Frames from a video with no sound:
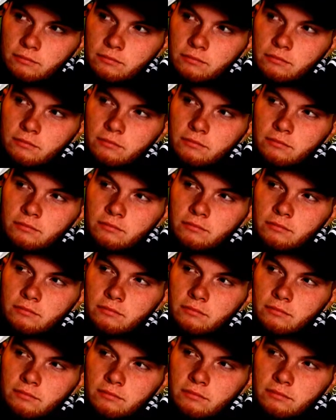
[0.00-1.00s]

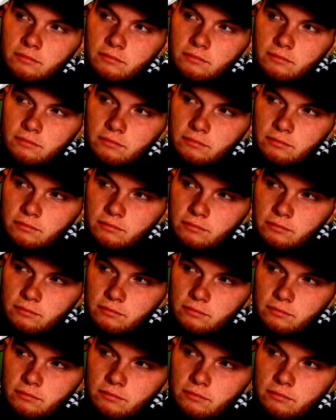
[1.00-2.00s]

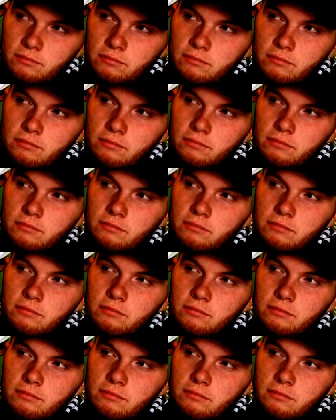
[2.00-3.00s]

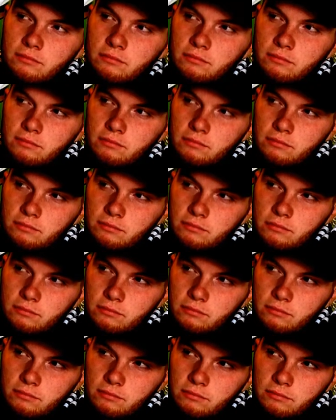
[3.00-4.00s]

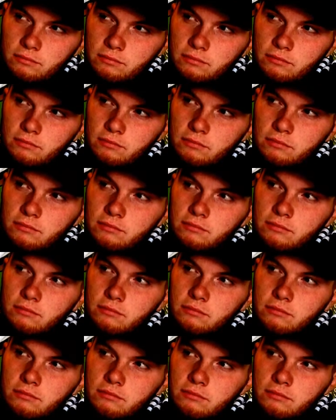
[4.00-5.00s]

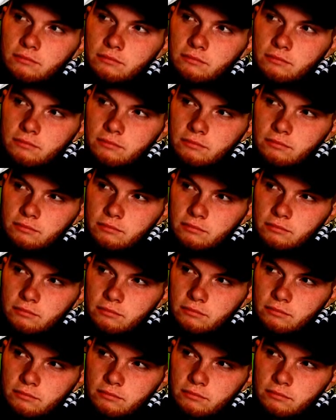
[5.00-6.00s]

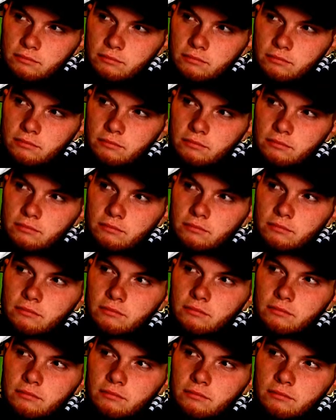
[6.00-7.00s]

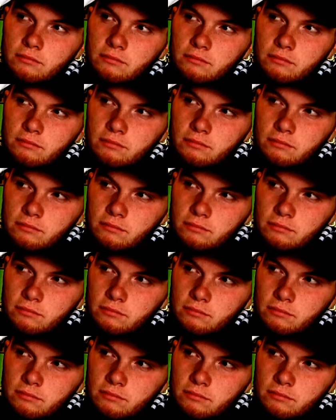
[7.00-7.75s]
[no speech]